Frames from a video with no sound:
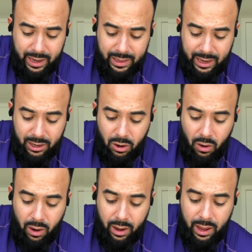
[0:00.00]
And then
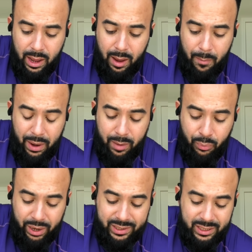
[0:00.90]
guard Ben
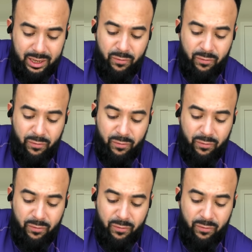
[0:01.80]
Bretson.